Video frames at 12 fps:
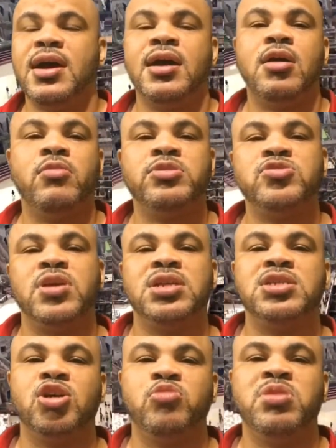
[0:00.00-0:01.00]
I always
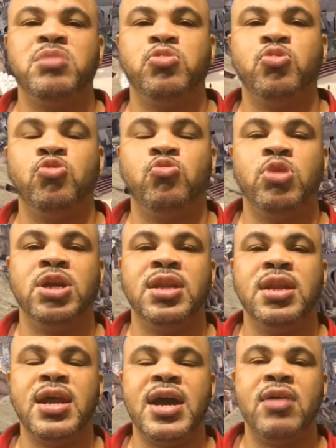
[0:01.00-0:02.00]
try to tell people
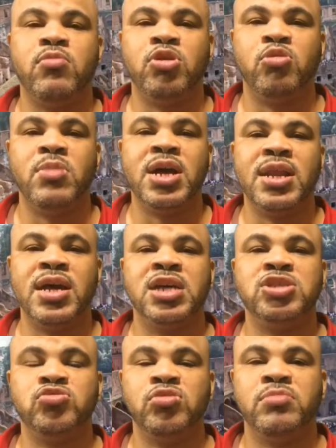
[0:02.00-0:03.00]
when I went on my
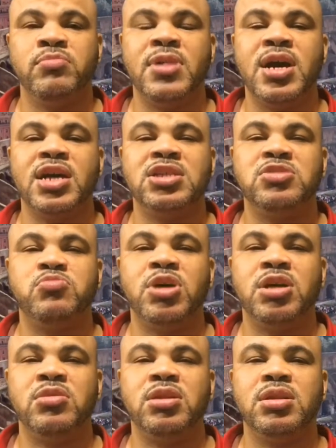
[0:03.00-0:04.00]
last trip, I
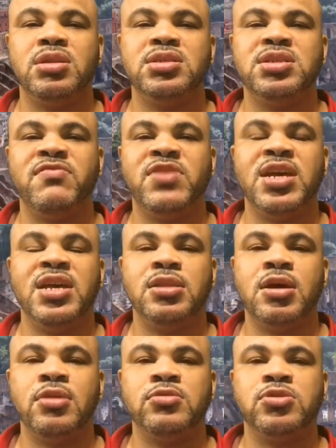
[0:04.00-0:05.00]
spent
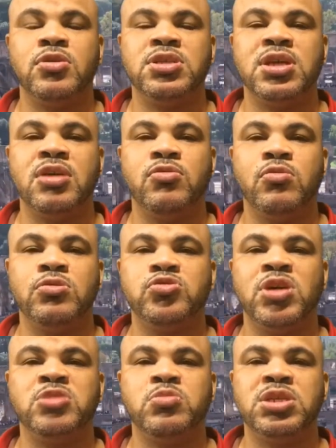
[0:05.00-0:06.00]
$78 altogether on
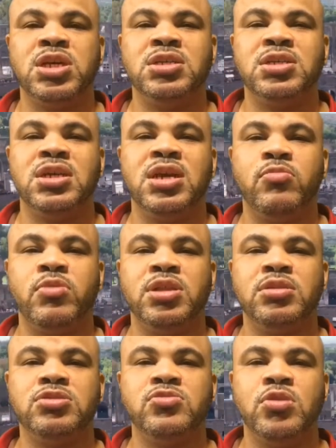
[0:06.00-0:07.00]
transportation and I
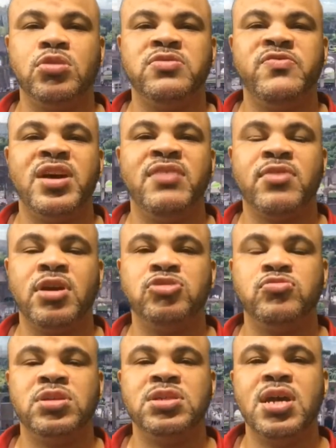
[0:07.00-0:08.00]
went to those 5
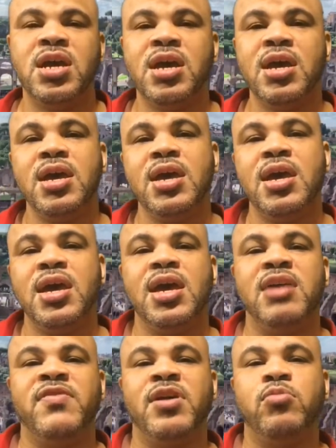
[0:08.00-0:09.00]
countries.
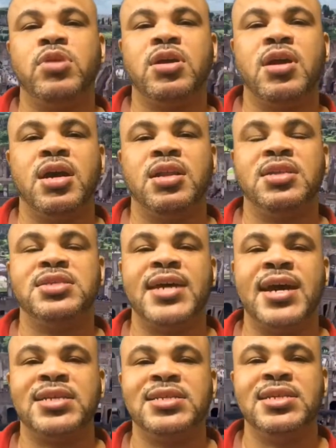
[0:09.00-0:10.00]
If I would have caught
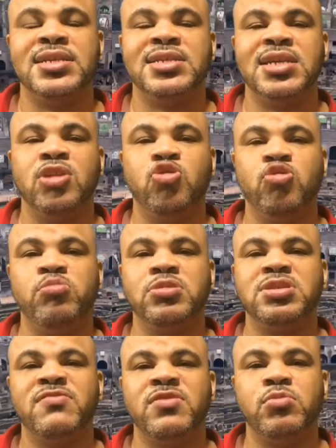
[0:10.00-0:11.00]
taxis and
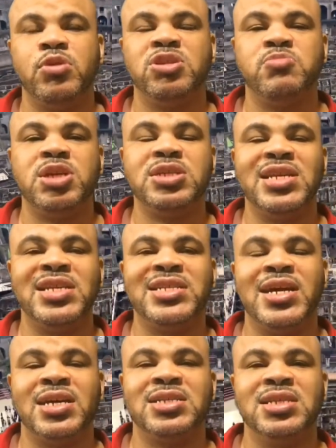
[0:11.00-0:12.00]
Ubers everywhere, especially
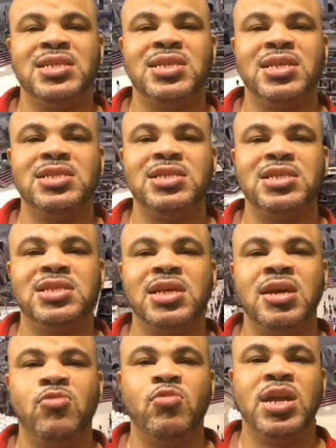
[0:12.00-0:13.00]
taxis, let's just
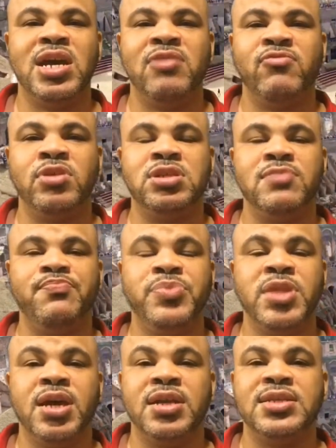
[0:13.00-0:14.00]
say on average,
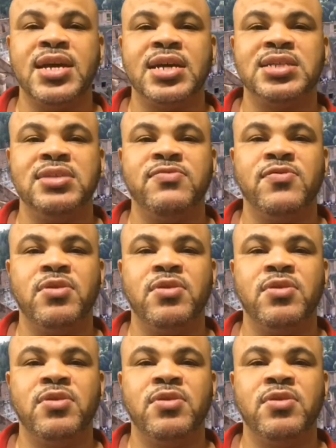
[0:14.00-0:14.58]
a taxi